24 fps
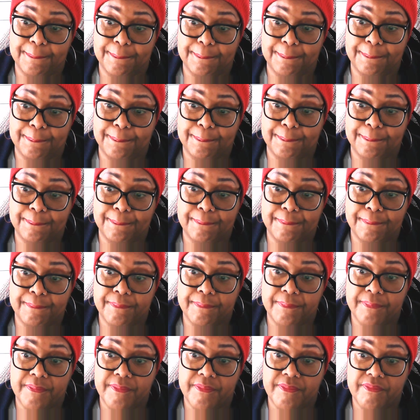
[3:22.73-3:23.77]

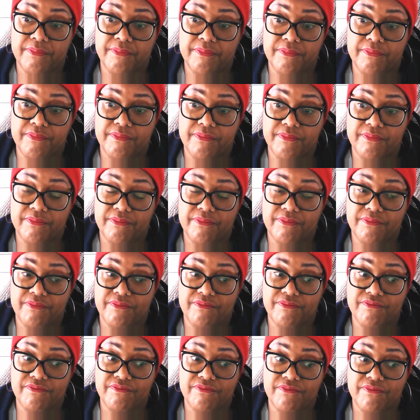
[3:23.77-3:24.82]

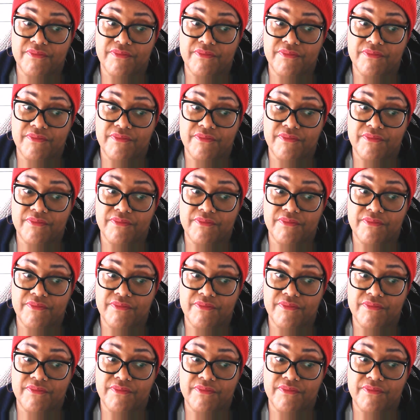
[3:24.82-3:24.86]
[no speech]